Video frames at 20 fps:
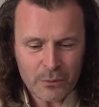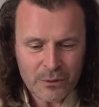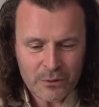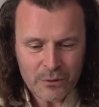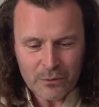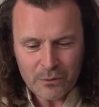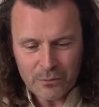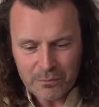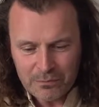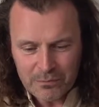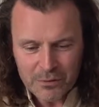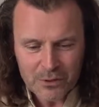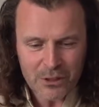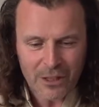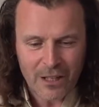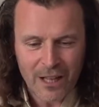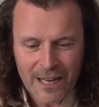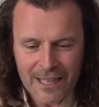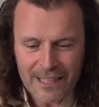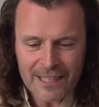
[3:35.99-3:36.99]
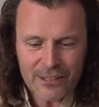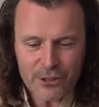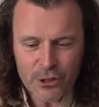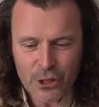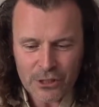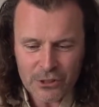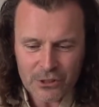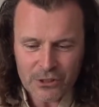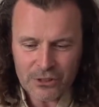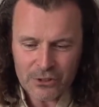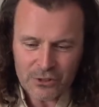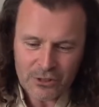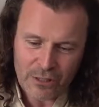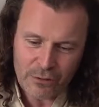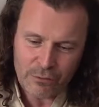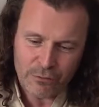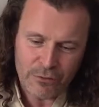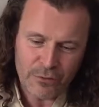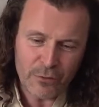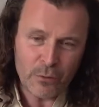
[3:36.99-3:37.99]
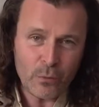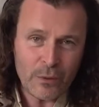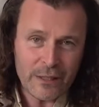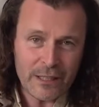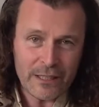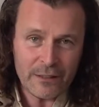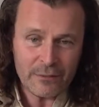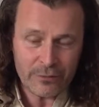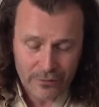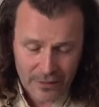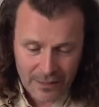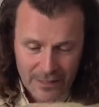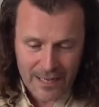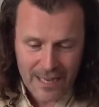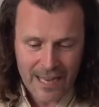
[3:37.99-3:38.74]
will slightly adjust itself in the weave,